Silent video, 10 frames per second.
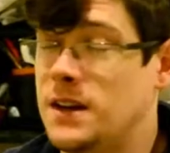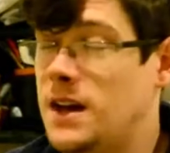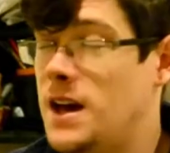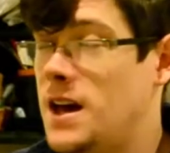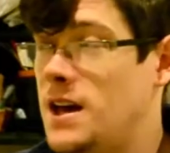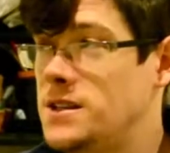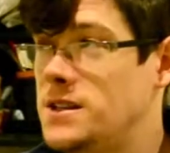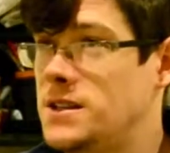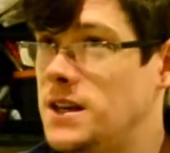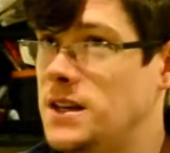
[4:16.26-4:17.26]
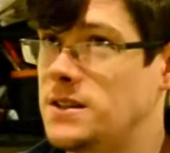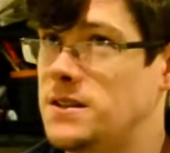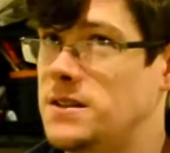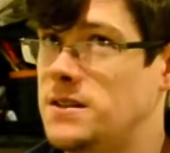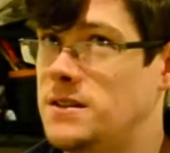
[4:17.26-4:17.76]
and it's
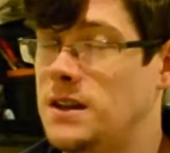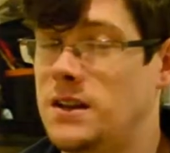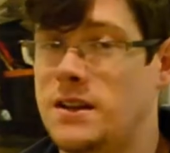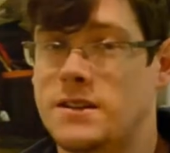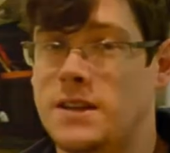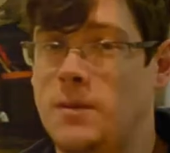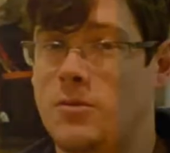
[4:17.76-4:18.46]
still at the same